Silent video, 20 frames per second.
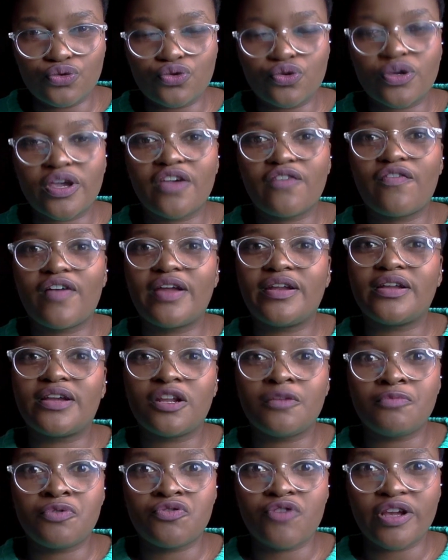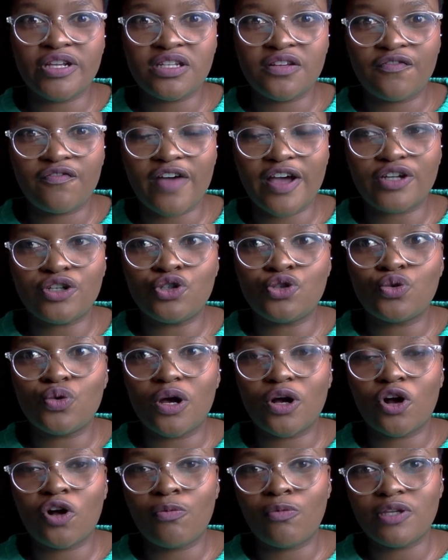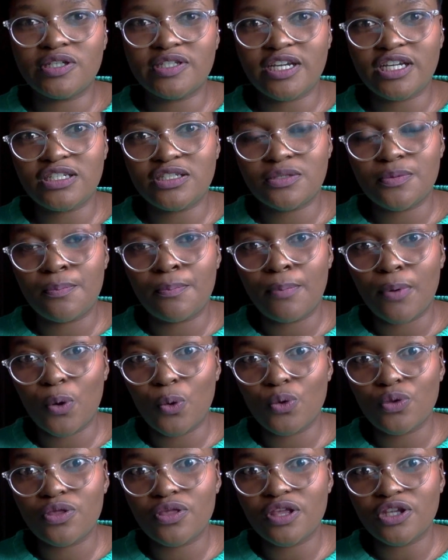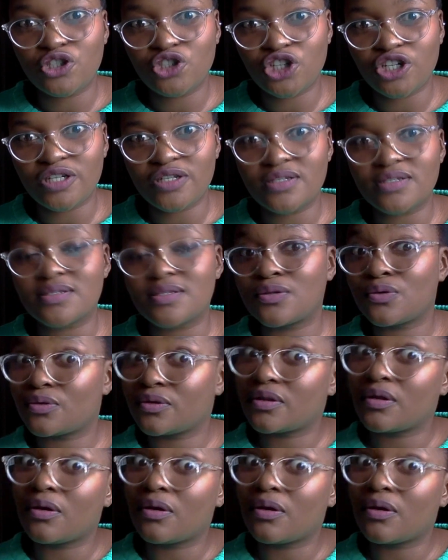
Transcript: So okay, fine, it can be rectified to accommodate both genders and